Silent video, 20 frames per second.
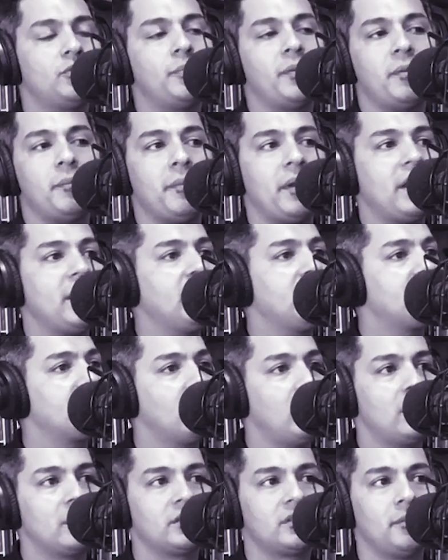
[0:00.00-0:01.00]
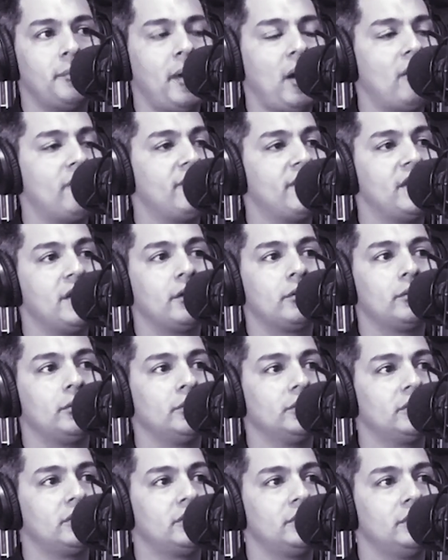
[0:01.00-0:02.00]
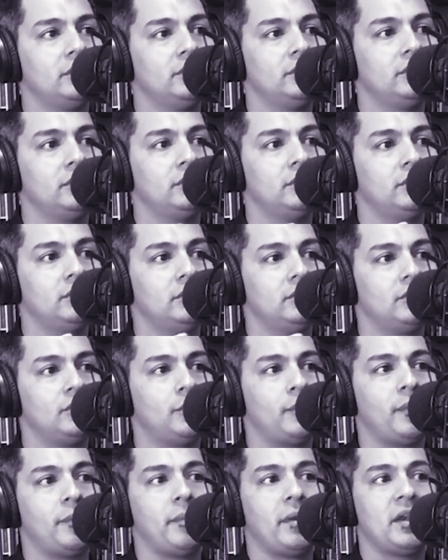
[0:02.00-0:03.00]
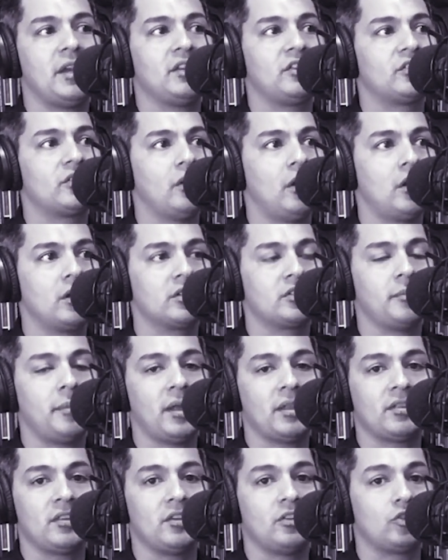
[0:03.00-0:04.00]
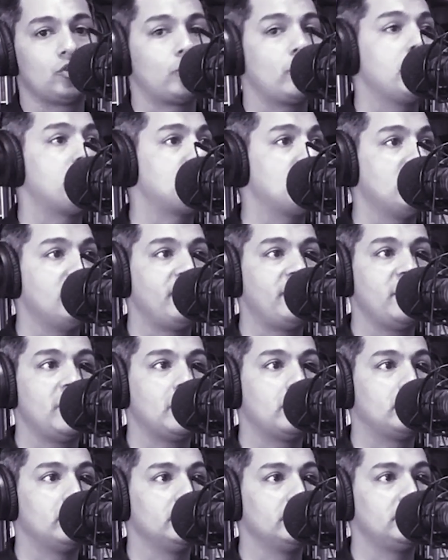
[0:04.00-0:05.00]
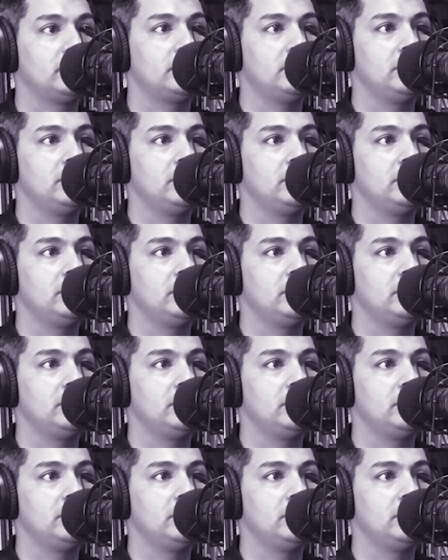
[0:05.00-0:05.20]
been many songs about vehicles. There's been many songs about the description of vehicles.